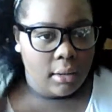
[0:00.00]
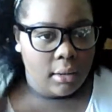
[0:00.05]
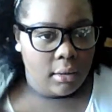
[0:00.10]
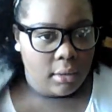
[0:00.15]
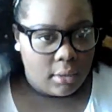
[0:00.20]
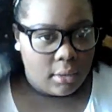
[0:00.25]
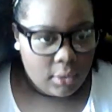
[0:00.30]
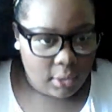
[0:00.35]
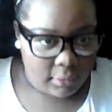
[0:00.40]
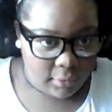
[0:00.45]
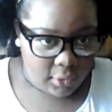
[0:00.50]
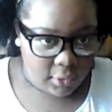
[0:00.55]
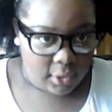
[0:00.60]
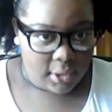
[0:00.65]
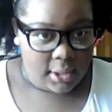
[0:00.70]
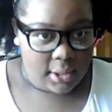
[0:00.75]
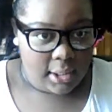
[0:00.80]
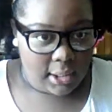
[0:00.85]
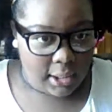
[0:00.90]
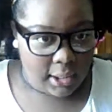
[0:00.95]
don't know if you can
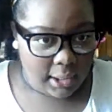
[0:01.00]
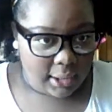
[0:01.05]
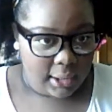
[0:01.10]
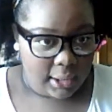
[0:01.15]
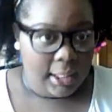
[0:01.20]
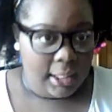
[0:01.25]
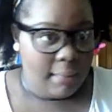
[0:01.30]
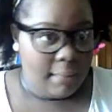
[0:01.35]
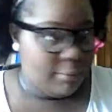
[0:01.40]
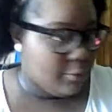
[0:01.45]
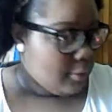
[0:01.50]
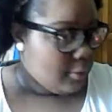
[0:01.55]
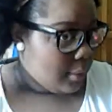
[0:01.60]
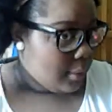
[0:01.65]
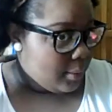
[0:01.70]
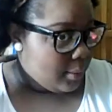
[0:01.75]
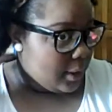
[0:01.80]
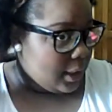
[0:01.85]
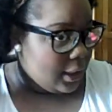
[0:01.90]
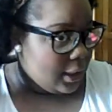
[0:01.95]
see like the length
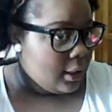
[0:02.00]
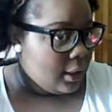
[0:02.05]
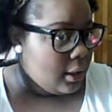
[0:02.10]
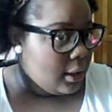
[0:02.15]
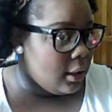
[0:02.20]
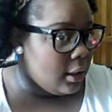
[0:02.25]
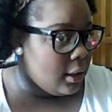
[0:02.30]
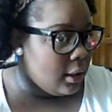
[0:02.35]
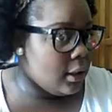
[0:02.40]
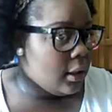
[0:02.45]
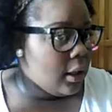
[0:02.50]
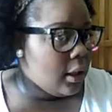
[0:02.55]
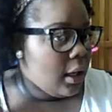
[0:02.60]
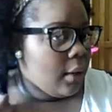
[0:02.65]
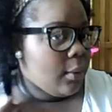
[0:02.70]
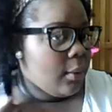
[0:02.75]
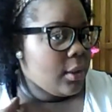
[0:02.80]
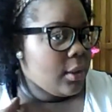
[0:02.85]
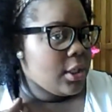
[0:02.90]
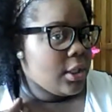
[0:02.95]
properly. I
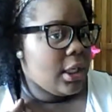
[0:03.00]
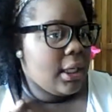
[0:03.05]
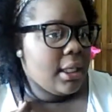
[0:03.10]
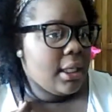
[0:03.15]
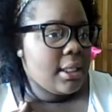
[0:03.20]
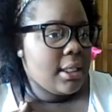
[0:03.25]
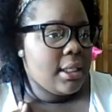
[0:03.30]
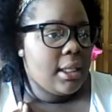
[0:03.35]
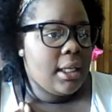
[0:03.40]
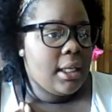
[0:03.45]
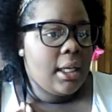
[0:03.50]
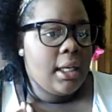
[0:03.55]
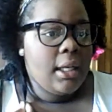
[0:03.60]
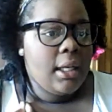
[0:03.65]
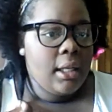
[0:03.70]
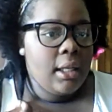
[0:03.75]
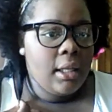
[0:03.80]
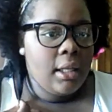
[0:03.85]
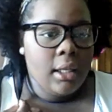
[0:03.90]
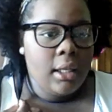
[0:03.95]
washed it yesterday
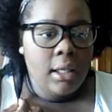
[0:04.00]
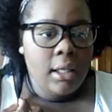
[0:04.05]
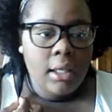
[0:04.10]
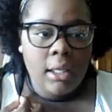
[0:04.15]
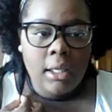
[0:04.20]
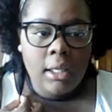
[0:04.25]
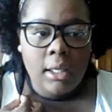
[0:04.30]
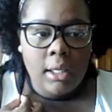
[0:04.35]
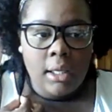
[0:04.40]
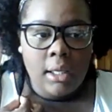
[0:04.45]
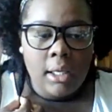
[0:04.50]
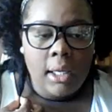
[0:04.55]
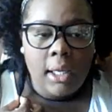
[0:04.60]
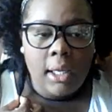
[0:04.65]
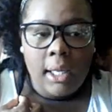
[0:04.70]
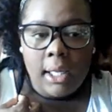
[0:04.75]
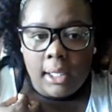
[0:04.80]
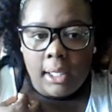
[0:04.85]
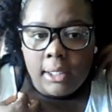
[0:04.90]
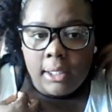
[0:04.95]

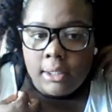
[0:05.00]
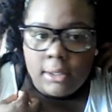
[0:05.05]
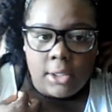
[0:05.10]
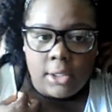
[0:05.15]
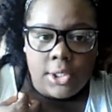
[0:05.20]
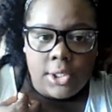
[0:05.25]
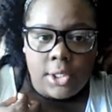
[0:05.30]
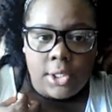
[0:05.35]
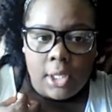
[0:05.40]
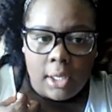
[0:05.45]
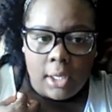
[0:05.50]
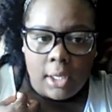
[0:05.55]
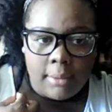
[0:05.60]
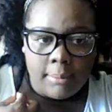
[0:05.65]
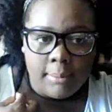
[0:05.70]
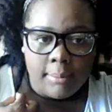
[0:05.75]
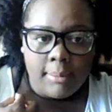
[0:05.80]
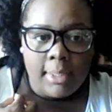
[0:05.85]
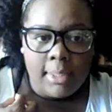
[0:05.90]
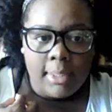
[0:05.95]
and just
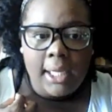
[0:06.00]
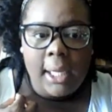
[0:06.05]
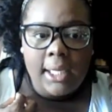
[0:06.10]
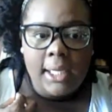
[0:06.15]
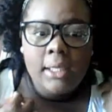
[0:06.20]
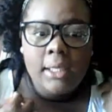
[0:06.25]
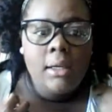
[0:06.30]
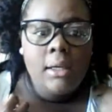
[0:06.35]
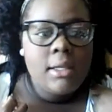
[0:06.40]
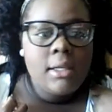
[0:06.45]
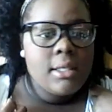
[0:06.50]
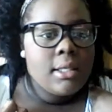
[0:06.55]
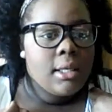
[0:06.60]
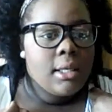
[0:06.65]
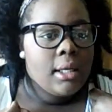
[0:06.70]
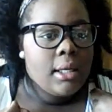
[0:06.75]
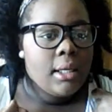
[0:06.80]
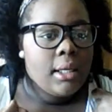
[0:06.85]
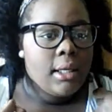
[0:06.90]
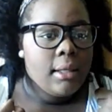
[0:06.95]
plait it last
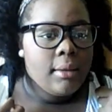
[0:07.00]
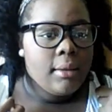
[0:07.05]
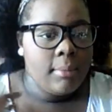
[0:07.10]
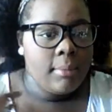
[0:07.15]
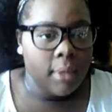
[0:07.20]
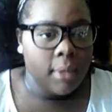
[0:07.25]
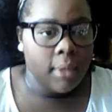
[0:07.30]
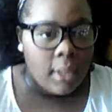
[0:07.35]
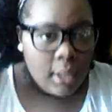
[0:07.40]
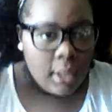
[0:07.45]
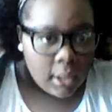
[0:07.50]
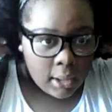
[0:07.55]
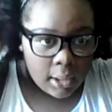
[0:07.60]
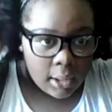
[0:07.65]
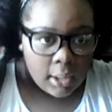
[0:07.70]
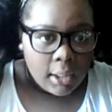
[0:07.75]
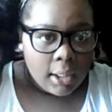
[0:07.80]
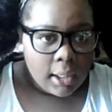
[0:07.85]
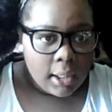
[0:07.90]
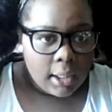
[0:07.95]
night,
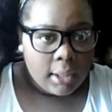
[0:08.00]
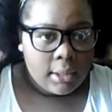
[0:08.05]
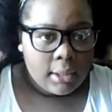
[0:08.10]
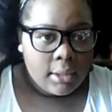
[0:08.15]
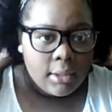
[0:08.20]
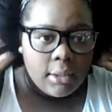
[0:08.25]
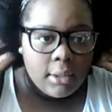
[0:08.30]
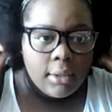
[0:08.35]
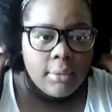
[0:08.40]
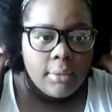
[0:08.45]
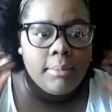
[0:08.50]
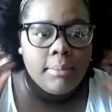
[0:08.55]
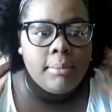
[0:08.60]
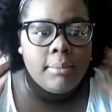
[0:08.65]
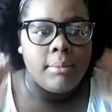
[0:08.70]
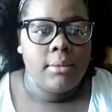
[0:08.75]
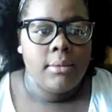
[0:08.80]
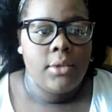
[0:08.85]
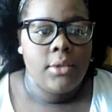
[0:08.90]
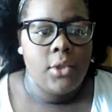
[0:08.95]
and
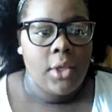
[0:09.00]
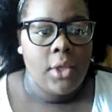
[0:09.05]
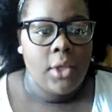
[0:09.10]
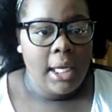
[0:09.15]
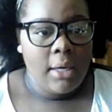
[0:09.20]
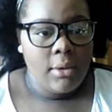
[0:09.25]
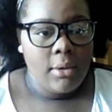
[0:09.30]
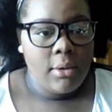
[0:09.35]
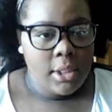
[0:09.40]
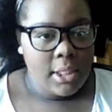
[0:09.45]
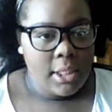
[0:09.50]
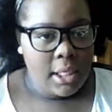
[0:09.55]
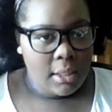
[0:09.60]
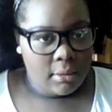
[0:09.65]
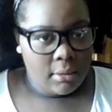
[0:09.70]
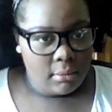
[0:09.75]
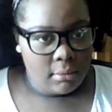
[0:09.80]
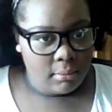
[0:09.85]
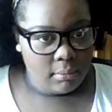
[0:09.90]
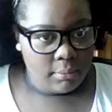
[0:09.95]
took it out just now
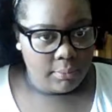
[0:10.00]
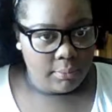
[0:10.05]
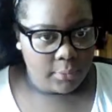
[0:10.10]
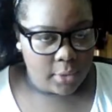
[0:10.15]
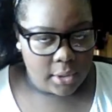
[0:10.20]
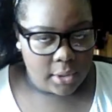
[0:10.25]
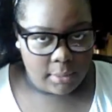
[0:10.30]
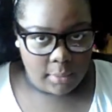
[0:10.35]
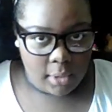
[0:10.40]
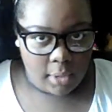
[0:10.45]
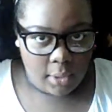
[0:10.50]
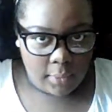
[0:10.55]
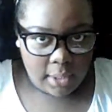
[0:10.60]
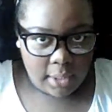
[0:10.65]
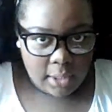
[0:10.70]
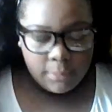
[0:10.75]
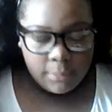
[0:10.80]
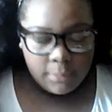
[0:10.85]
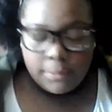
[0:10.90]
because I'm going out.